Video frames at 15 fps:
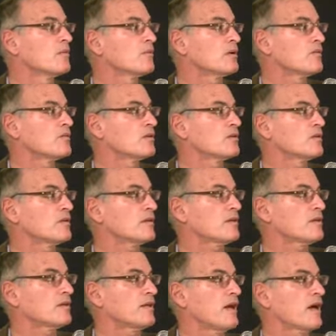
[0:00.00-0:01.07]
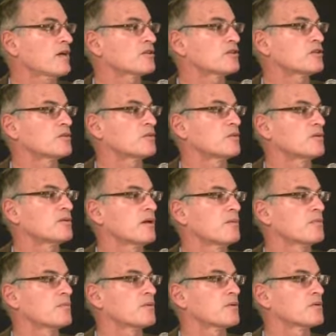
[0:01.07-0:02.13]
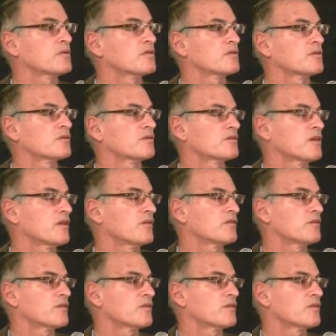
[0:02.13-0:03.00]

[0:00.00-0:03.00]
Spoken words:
But if you look at the actual numbers, say,